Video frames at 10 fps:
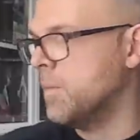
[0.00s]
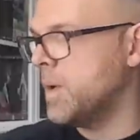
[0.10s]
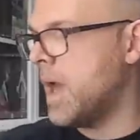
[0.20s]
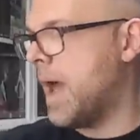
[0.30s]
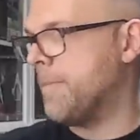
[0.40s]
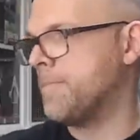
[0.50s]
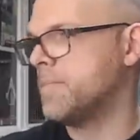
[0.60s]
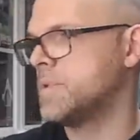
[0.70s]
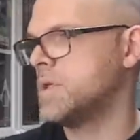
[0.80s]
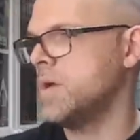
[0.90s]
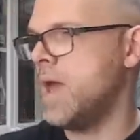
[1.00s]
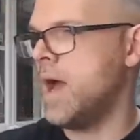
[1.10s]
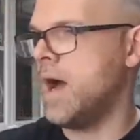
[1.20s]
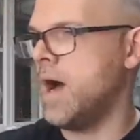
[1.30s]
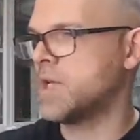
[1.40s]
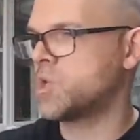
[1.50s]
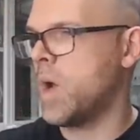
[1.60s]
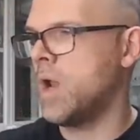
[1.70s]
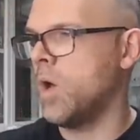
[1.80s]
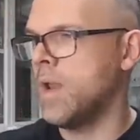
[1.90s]
But yeah, so yeah, I
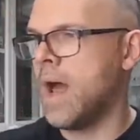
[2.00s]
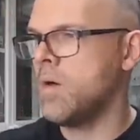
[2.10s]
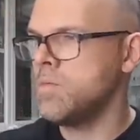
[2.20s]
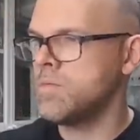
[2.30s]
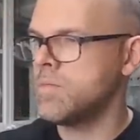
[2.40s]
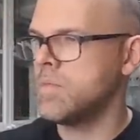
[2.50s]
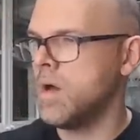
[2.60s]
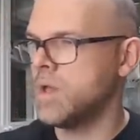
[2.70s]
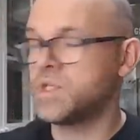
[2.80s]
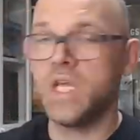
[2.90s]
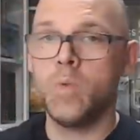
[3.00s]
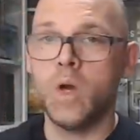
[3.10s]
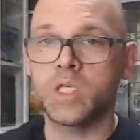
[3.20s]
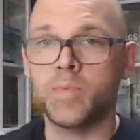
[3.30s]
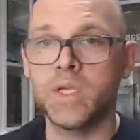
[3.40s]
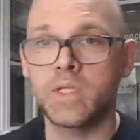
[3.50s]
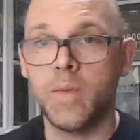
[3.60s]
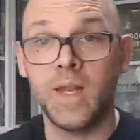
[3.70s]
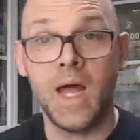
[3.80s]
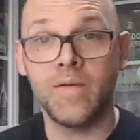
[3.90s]
swear a lot now. The C word springs to
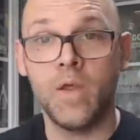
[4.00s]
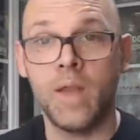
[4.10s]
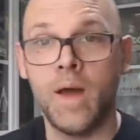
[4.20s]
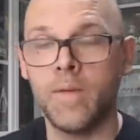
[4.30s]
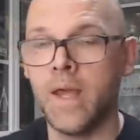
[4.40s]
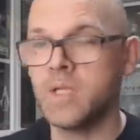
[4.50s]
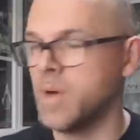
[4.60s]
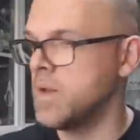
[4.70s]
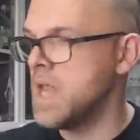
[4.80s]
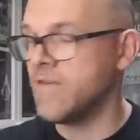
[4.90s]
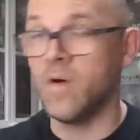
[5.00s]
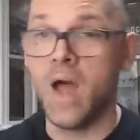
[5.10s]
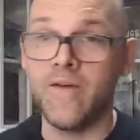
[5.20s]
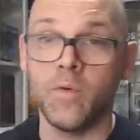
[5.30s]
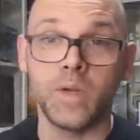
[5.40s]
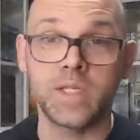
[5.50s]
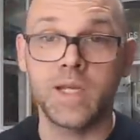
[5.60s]
mind a hell of a lot nowadays, but I never ever would have